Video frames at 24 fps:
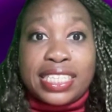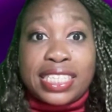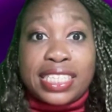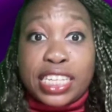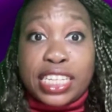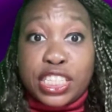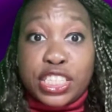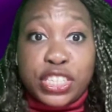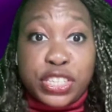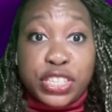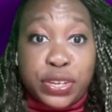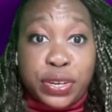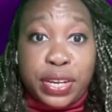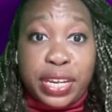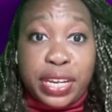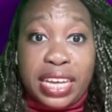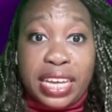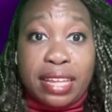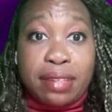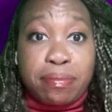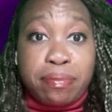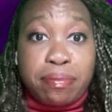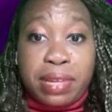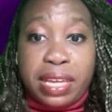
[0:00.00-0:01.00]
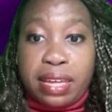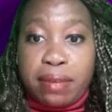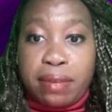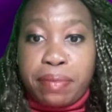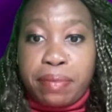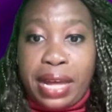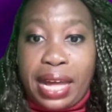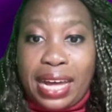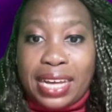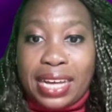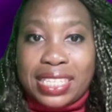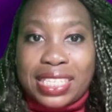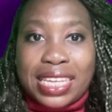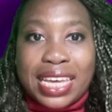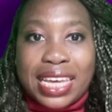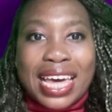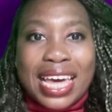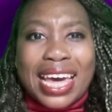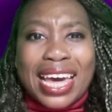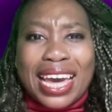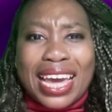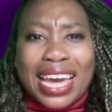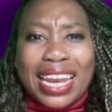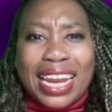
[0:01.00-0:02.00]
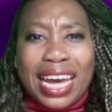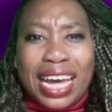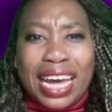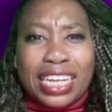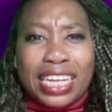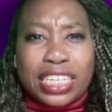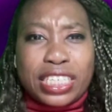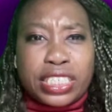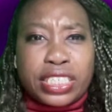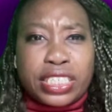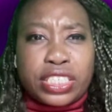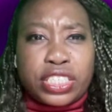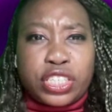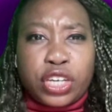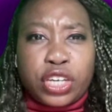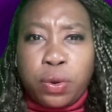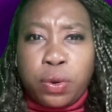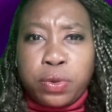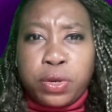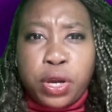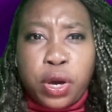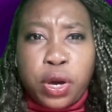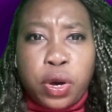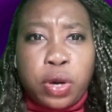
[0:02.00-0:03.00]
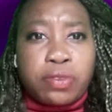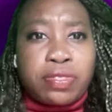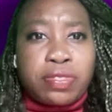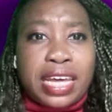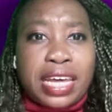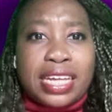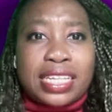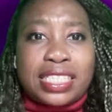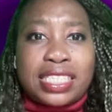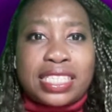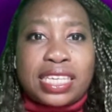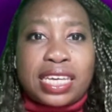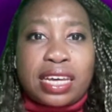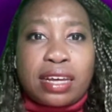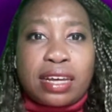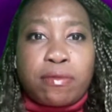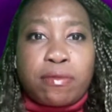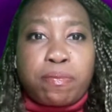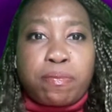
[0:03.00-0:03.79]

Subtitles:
sent to your inbox. And I don't know if that's